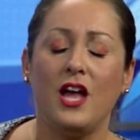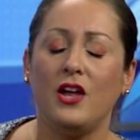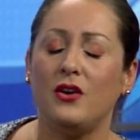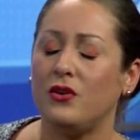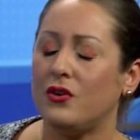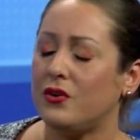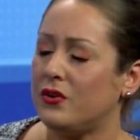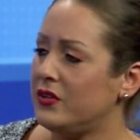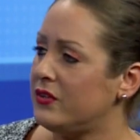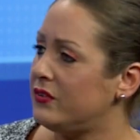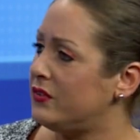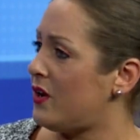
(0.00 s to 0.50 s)

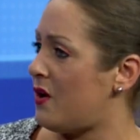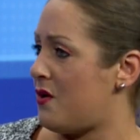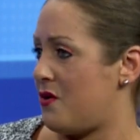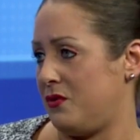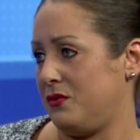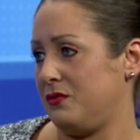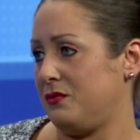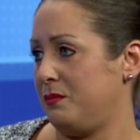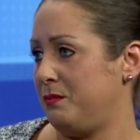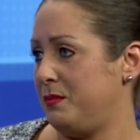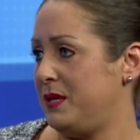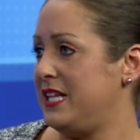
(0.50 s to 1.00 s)
No, you don't.
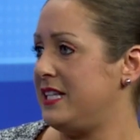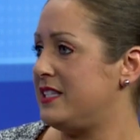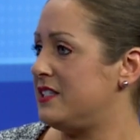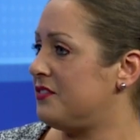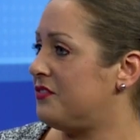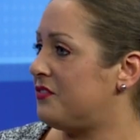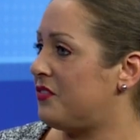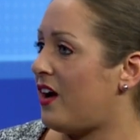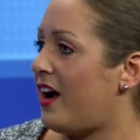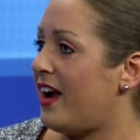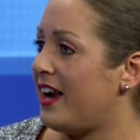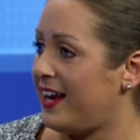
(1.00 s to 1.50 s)
Pizza
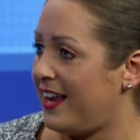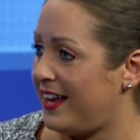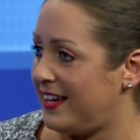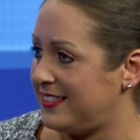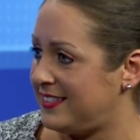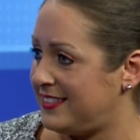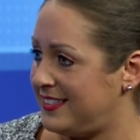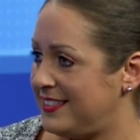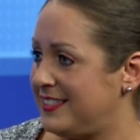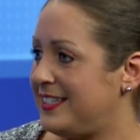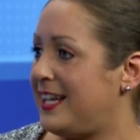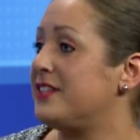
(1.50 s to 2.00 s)

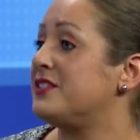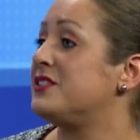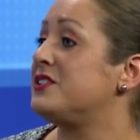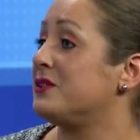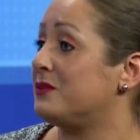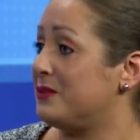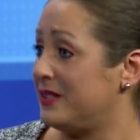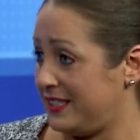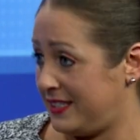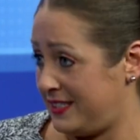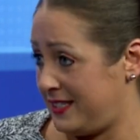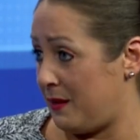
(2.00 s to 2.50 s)
Fridays is not
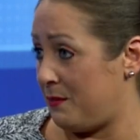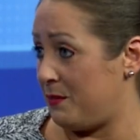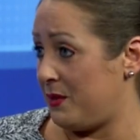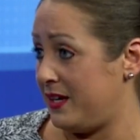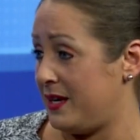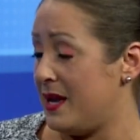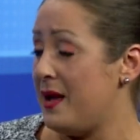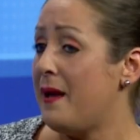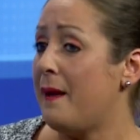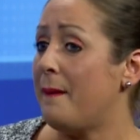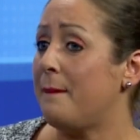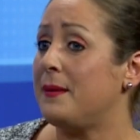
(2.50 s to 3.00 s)
suing someone.
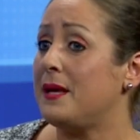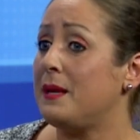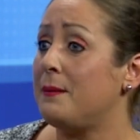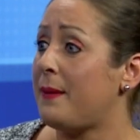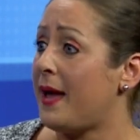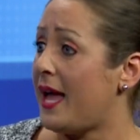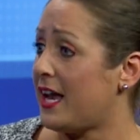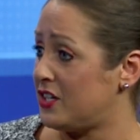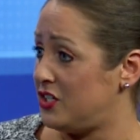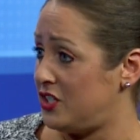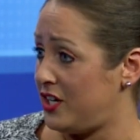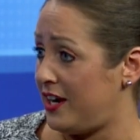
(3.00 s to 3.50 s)

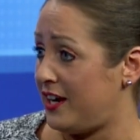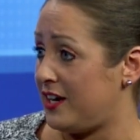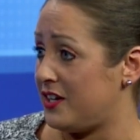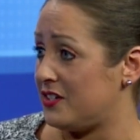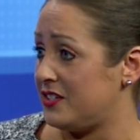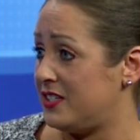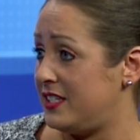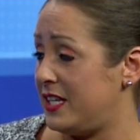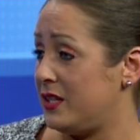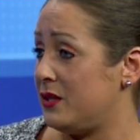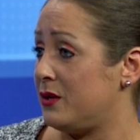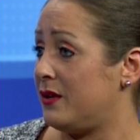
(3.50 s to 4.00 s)
Beanbag
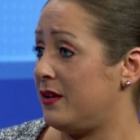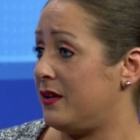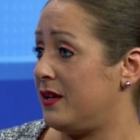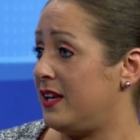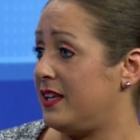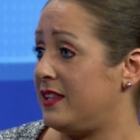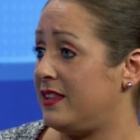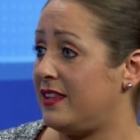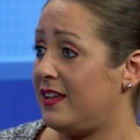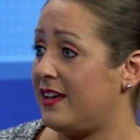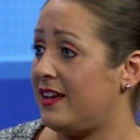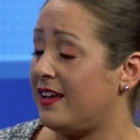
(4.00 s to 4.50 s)
chairs in the
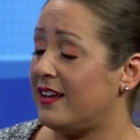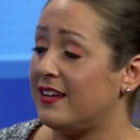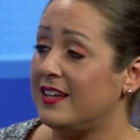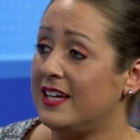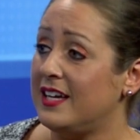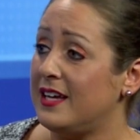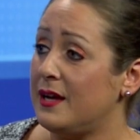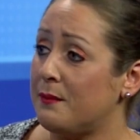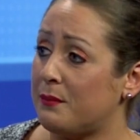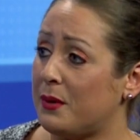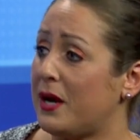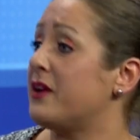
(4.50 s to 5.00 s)
in the
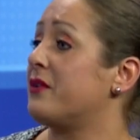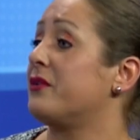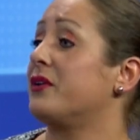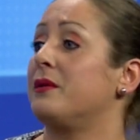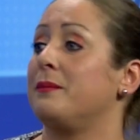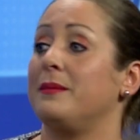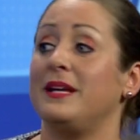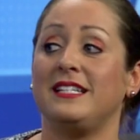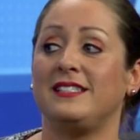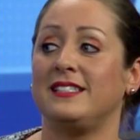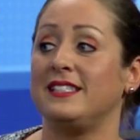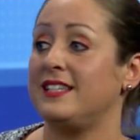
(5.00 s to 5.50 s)
break
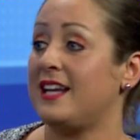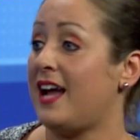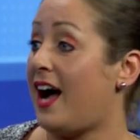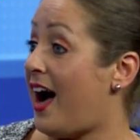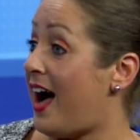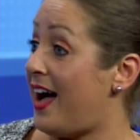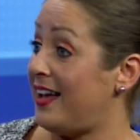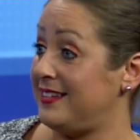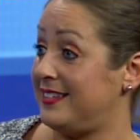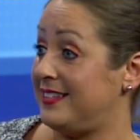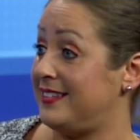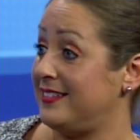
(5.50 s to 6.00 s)
room is
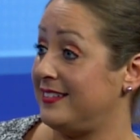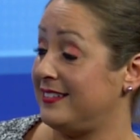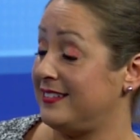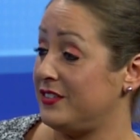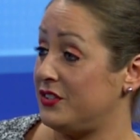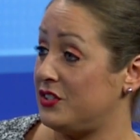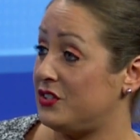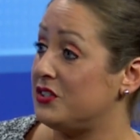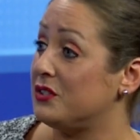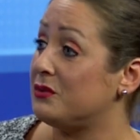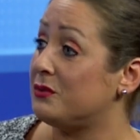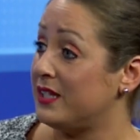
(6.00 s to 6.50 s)
not
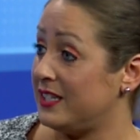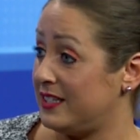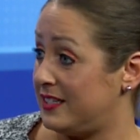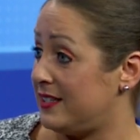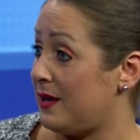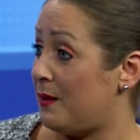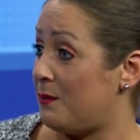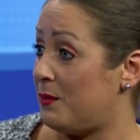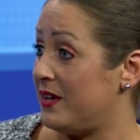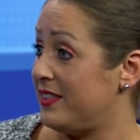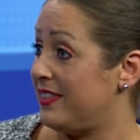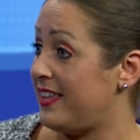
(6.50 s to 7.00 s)
suing
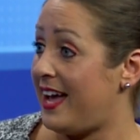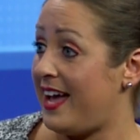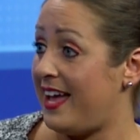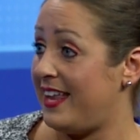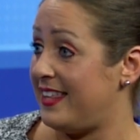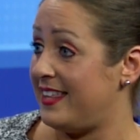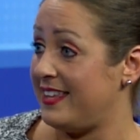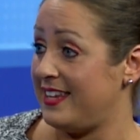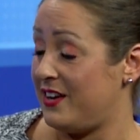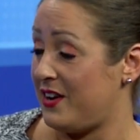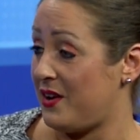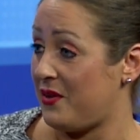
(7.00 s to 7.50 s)
someone. That
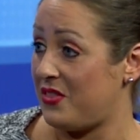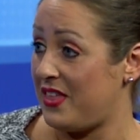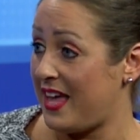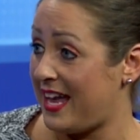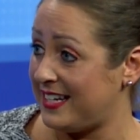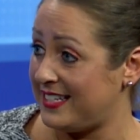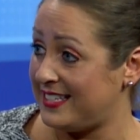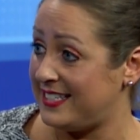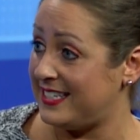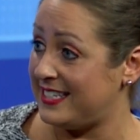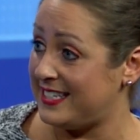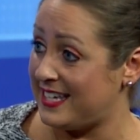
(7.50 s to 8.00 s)
you know, that
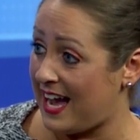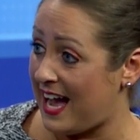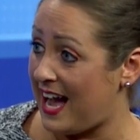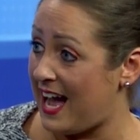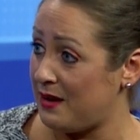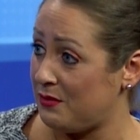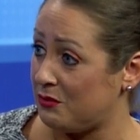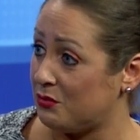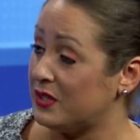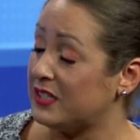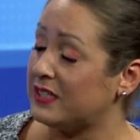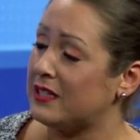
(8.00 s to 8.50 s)
is
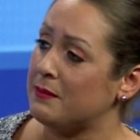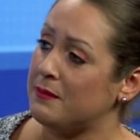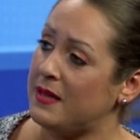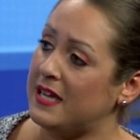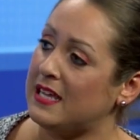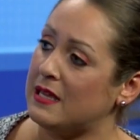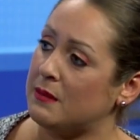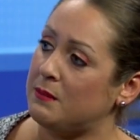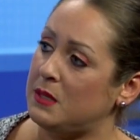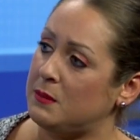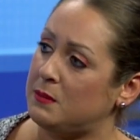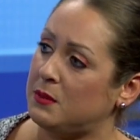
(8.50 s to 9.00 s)
not really
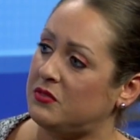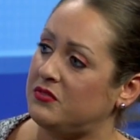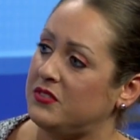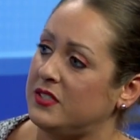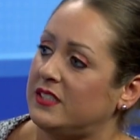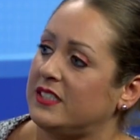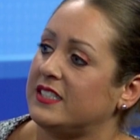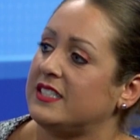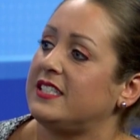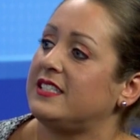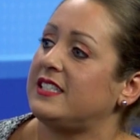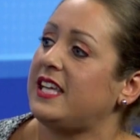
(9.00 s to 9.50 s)
making people feel
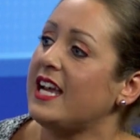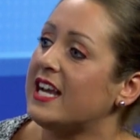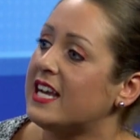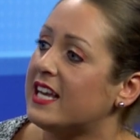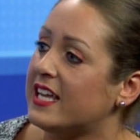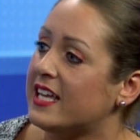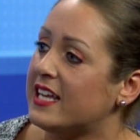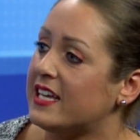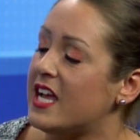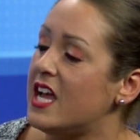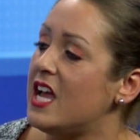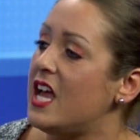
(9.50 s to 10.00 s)

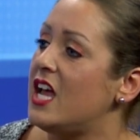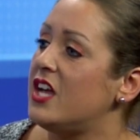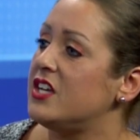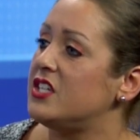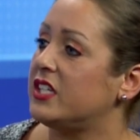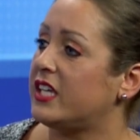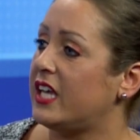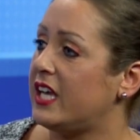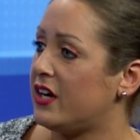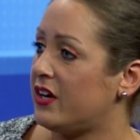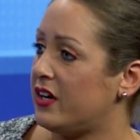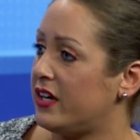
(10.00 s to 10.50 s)
excited to
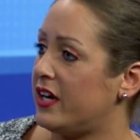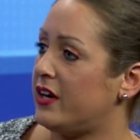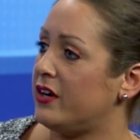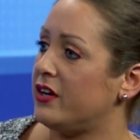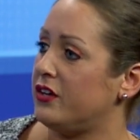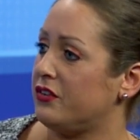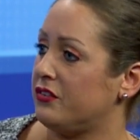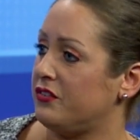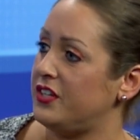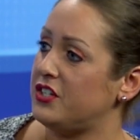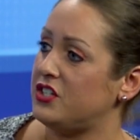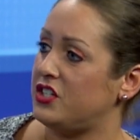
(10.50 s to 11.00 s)
carry out
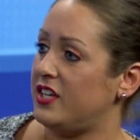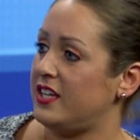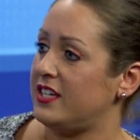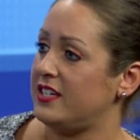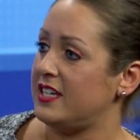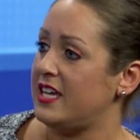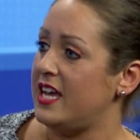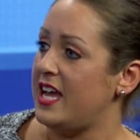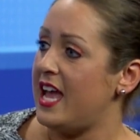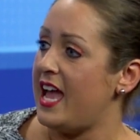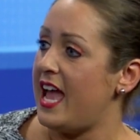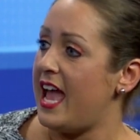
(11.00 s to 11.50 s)
your vision.
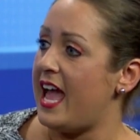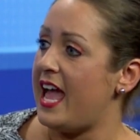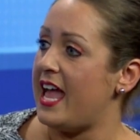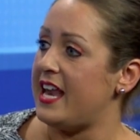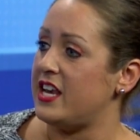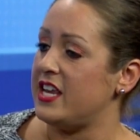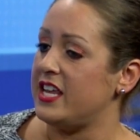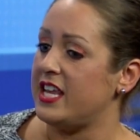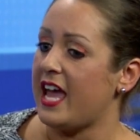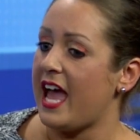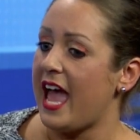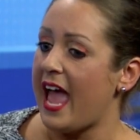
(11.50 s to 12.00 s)

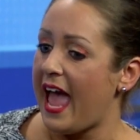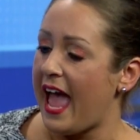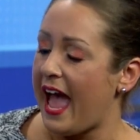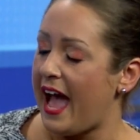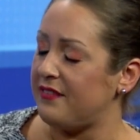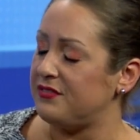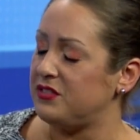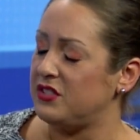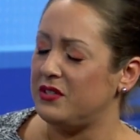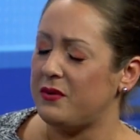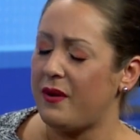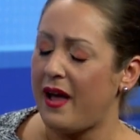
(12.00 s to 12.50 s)
And you
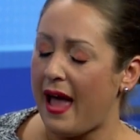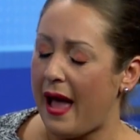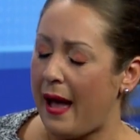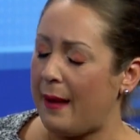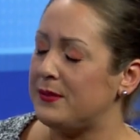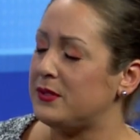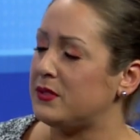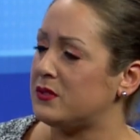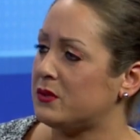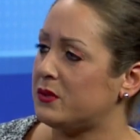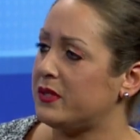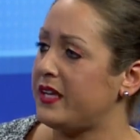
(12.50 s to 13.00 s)
have to, you
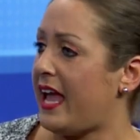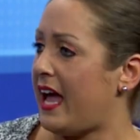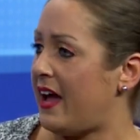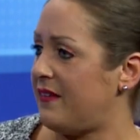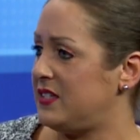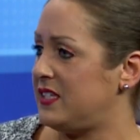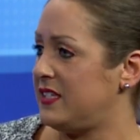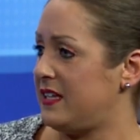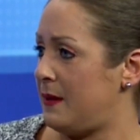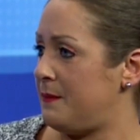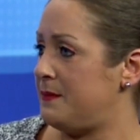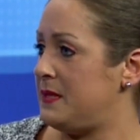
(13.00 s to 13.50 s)
absolutely have
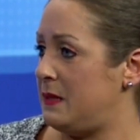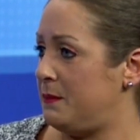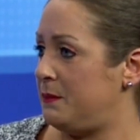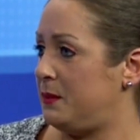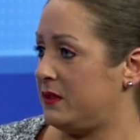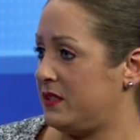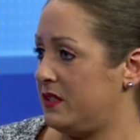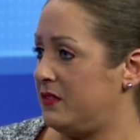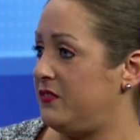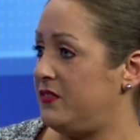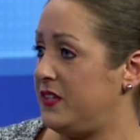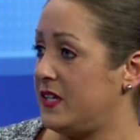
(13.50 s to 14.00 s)
to get people
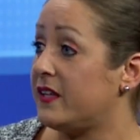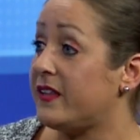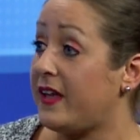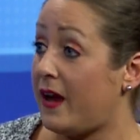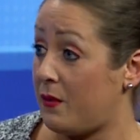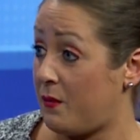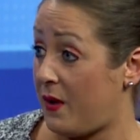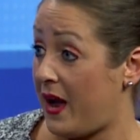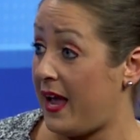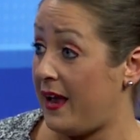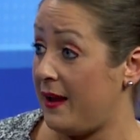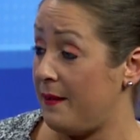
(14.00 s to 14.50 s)
to feel that
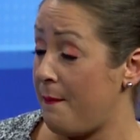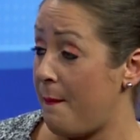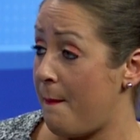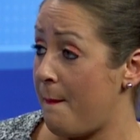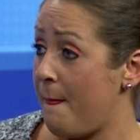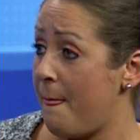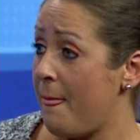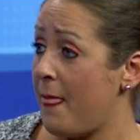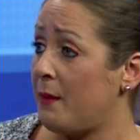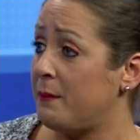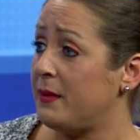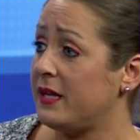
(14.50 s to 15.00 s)
way
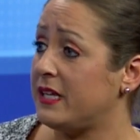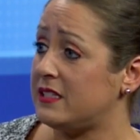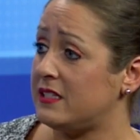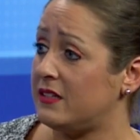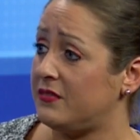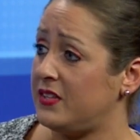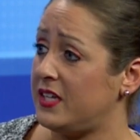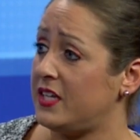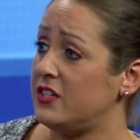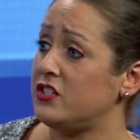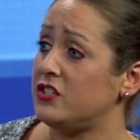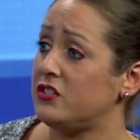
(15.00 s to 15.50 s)
because if
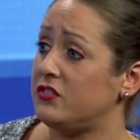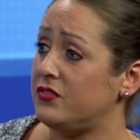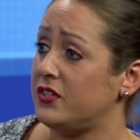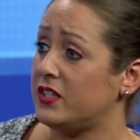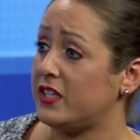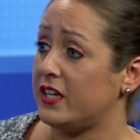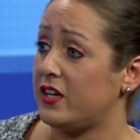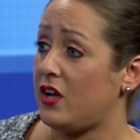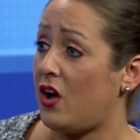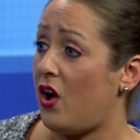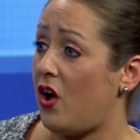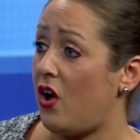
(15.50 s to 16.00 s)
they just feel
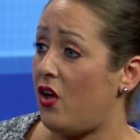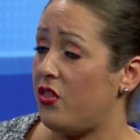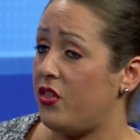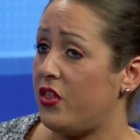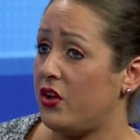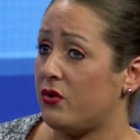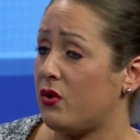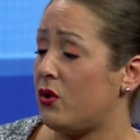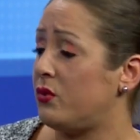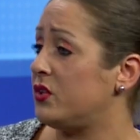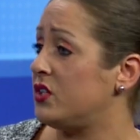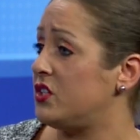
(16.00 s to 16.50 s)
like
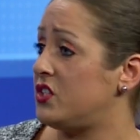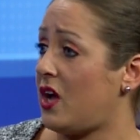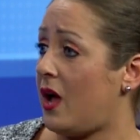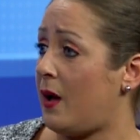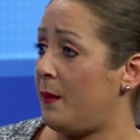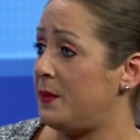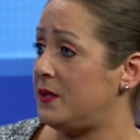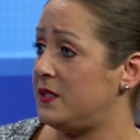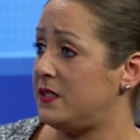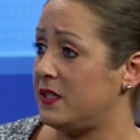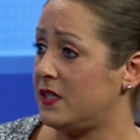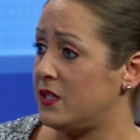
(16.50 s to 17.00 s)
their only
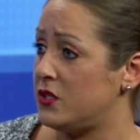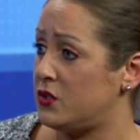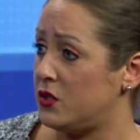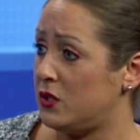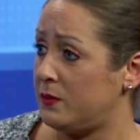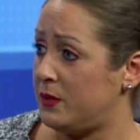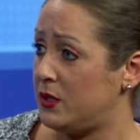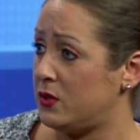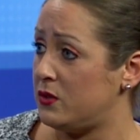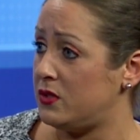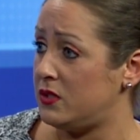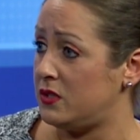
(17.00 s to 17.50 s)
job is to
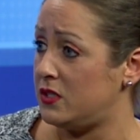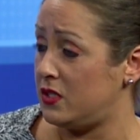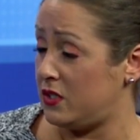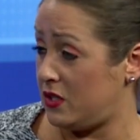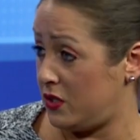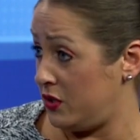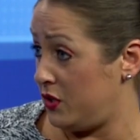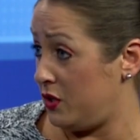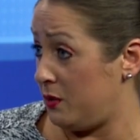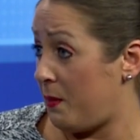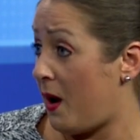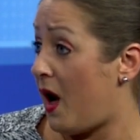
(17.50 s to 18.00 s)
contribute to the,
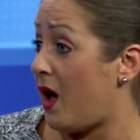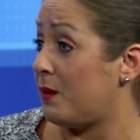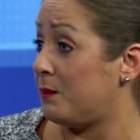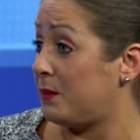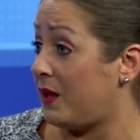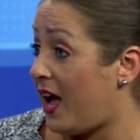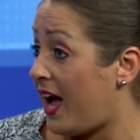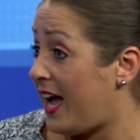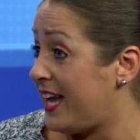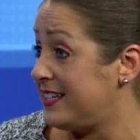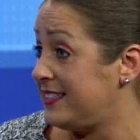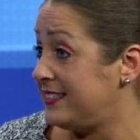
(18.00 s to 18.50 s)
your bottom
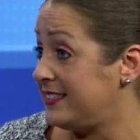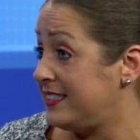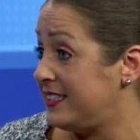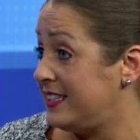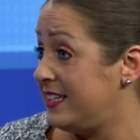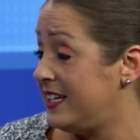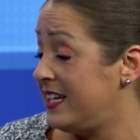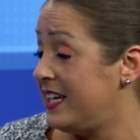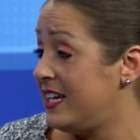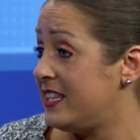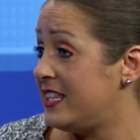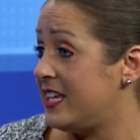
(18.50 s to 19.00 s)
line,
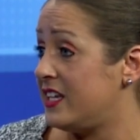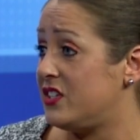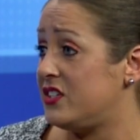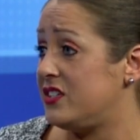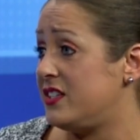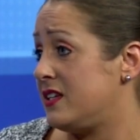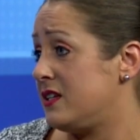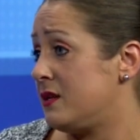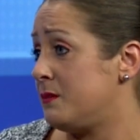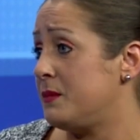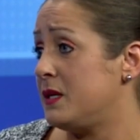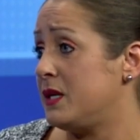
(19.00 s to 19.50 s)
they just
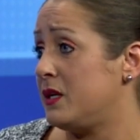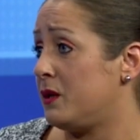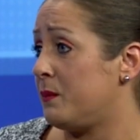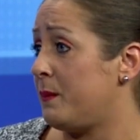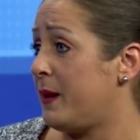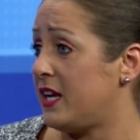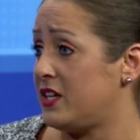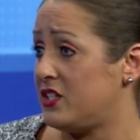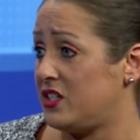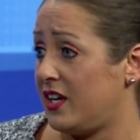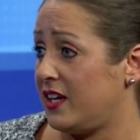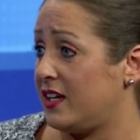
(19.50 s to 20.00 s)
end up being your
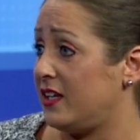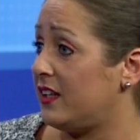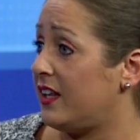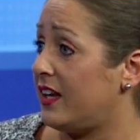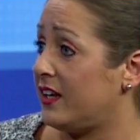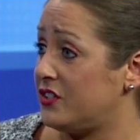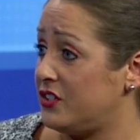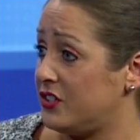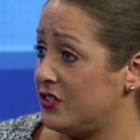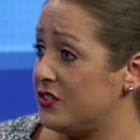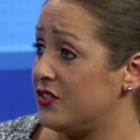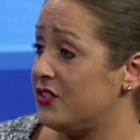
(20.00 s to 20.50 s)
paycheck
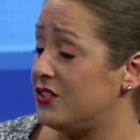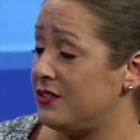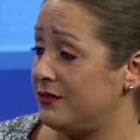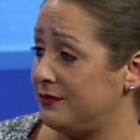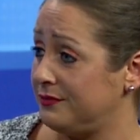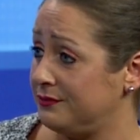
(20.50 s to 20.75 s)
collectors.